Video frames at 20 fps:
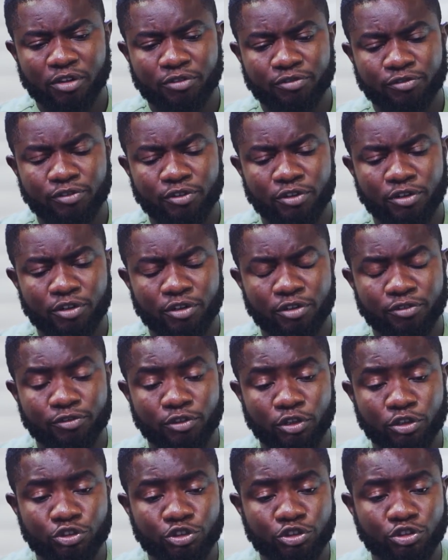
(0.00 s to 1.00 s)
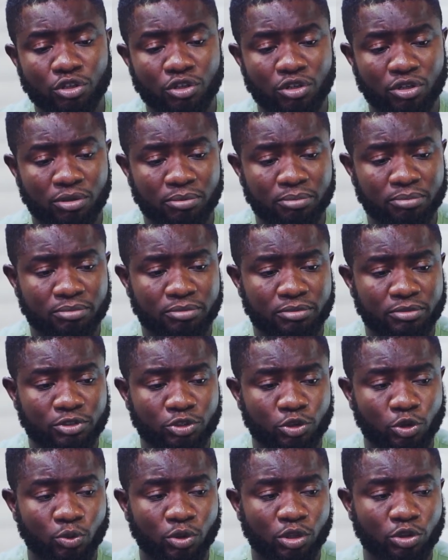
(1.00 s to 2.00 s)
For some,
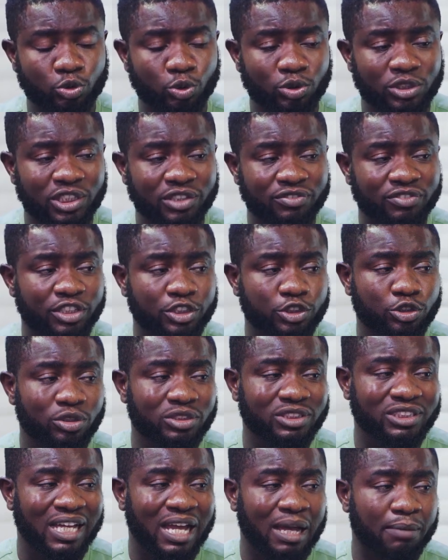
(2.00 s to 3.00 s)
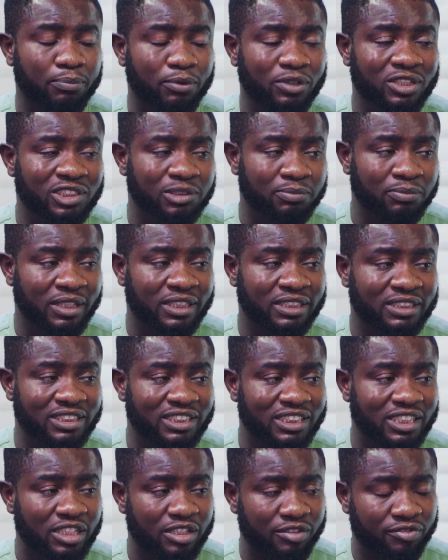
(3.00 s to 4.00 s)
you want to give a shorter appointment
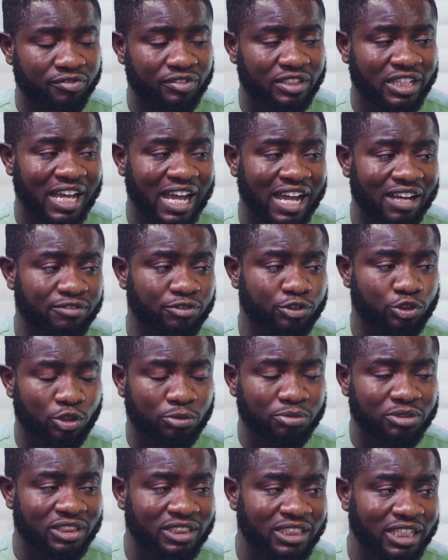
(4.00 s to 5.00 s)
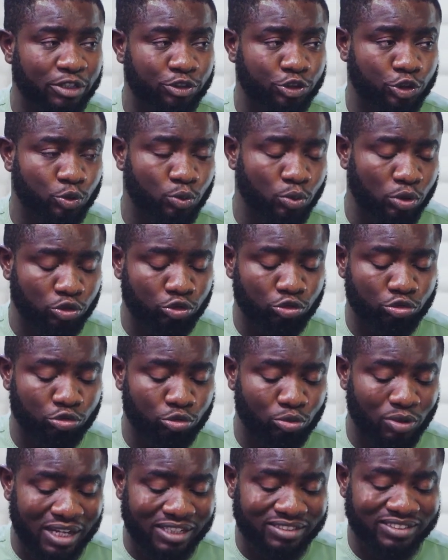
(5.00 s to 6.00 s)
if they have something else you want to
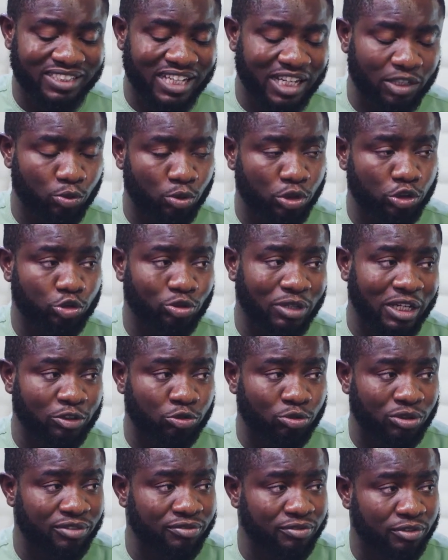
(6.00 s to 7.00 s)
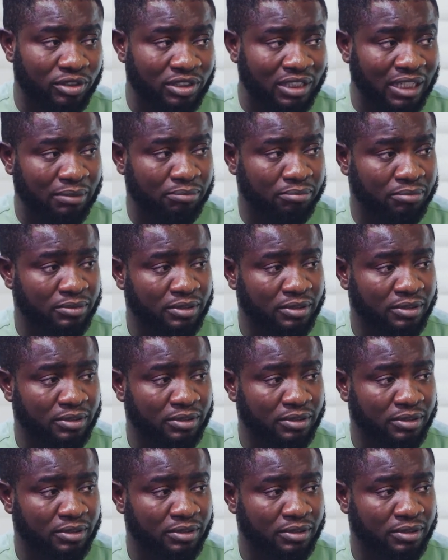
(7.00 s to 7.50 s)
do outside what you are doing for them.